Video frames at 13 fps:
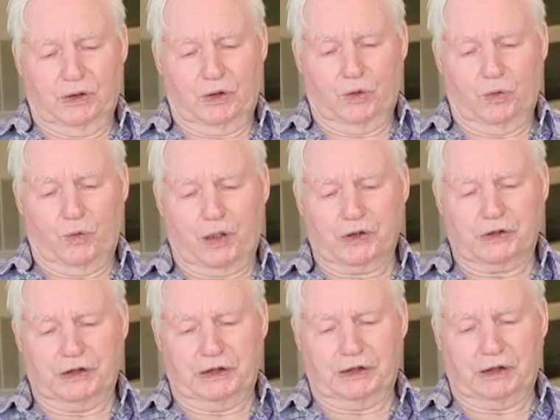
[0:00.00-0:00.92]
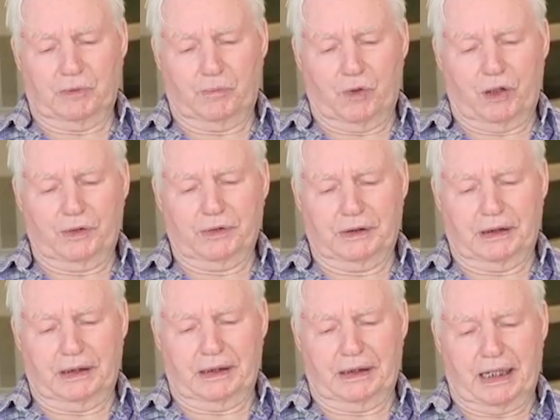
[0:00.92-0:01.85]
or was it the one
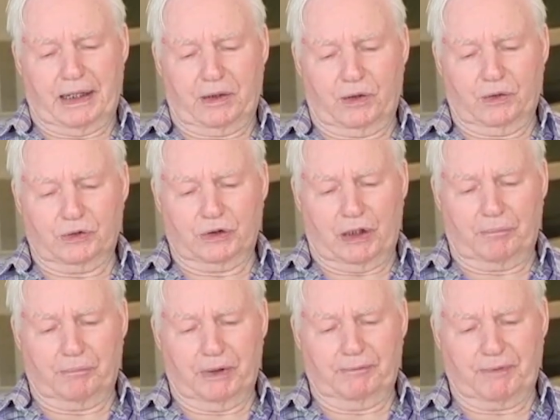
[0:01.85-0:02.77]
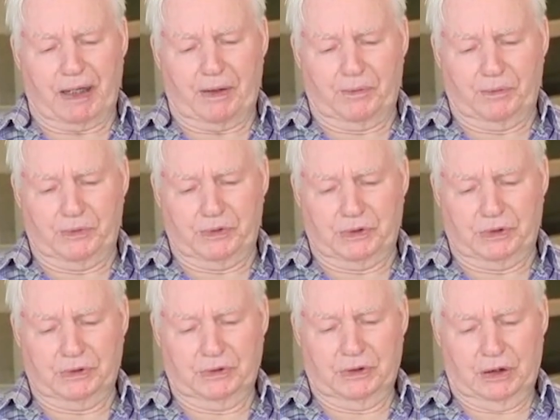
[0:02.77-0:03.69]
that could not be found
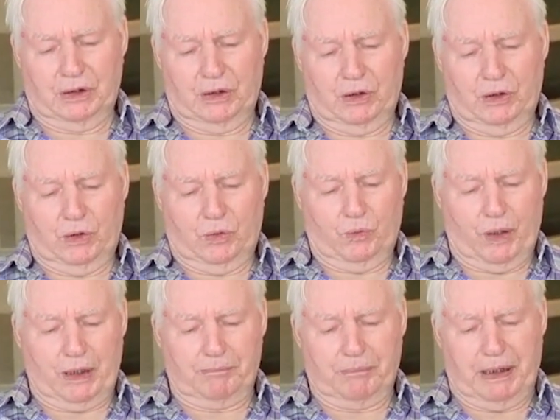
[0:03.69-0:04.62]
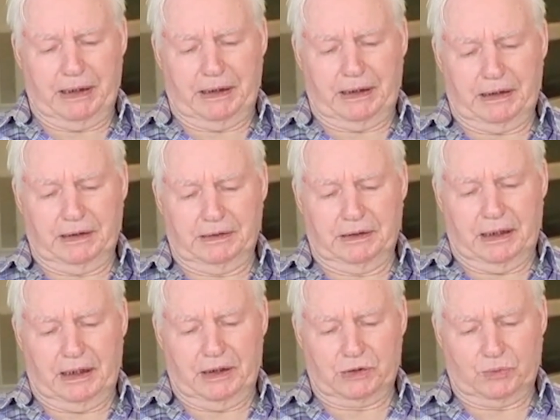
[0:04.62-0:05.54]
when making
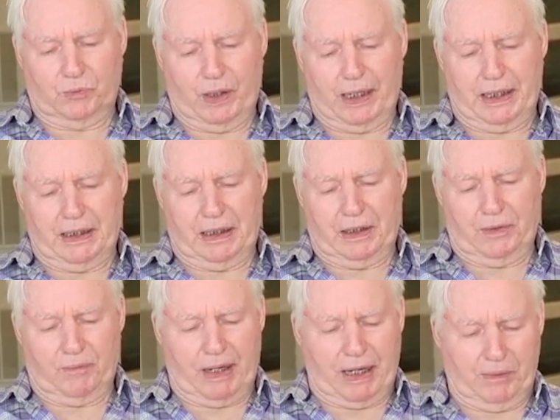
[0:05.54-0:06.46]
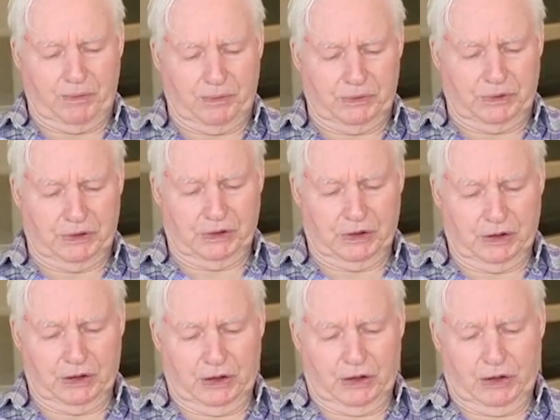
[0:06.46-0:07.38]
his way around?
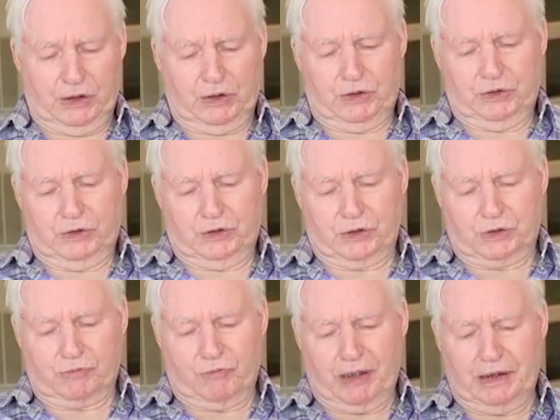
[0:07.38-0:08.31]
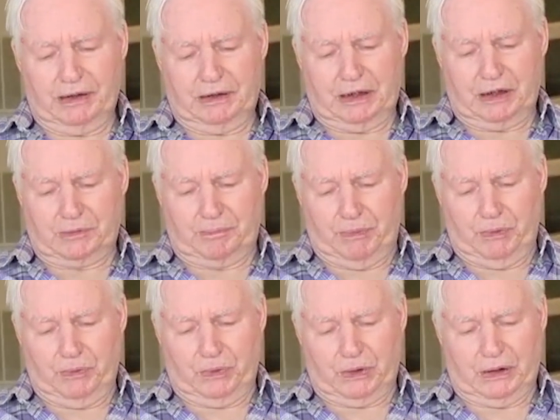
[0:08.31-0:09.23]
Just read this
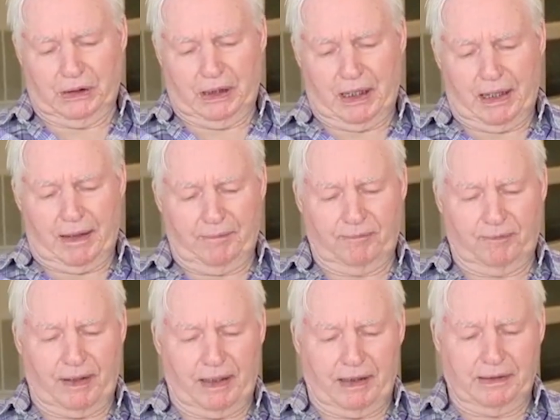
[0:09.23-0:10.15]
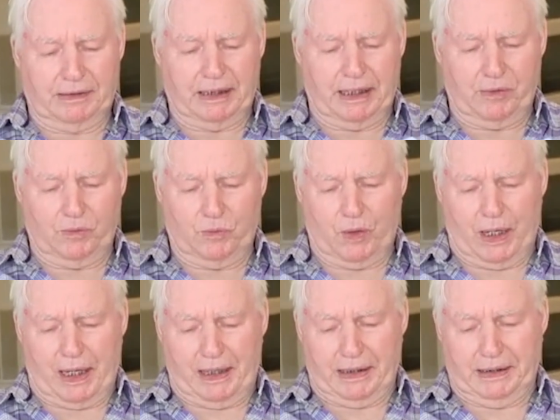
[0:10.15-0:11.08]
book and find out
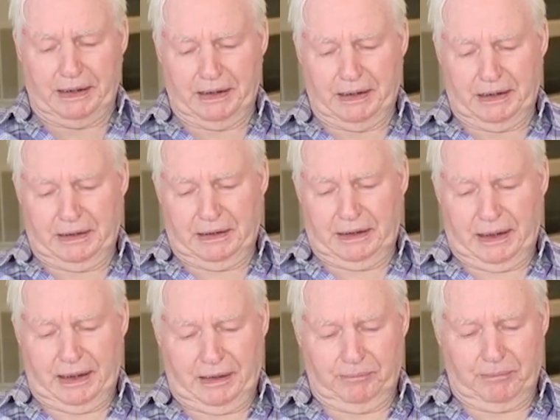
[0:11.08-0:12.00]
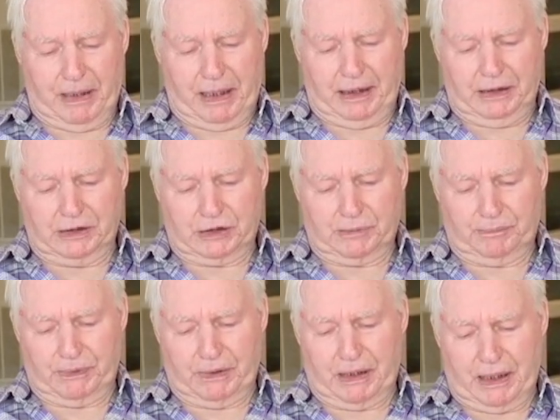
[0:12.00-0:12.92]
why. It might
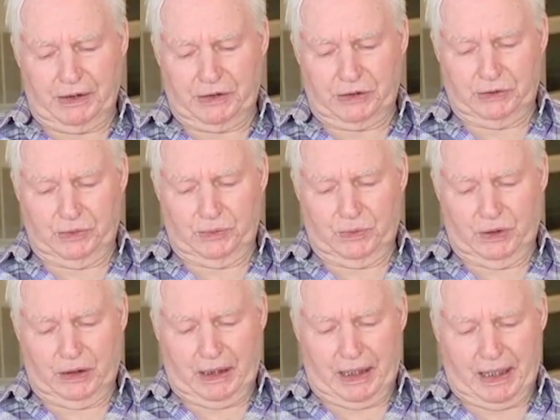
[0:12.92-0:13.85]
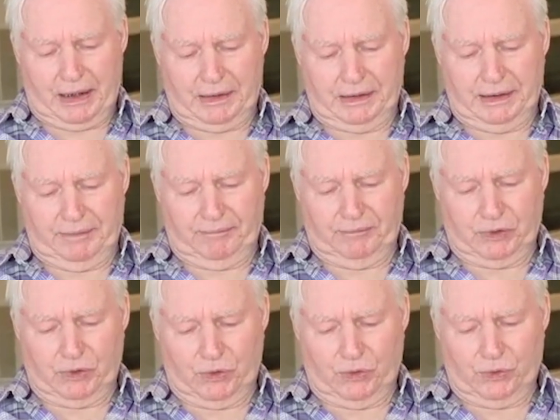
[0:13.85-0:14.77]
surprise you and even
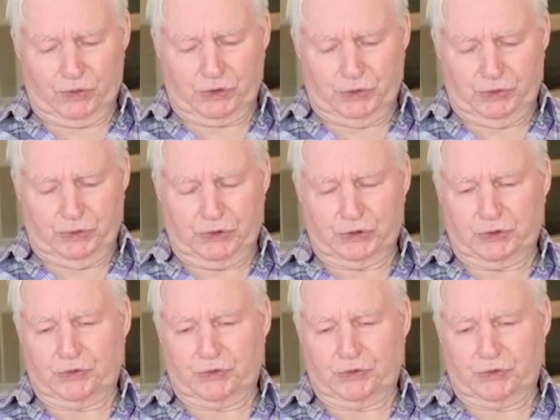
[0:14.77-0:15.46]
cause you to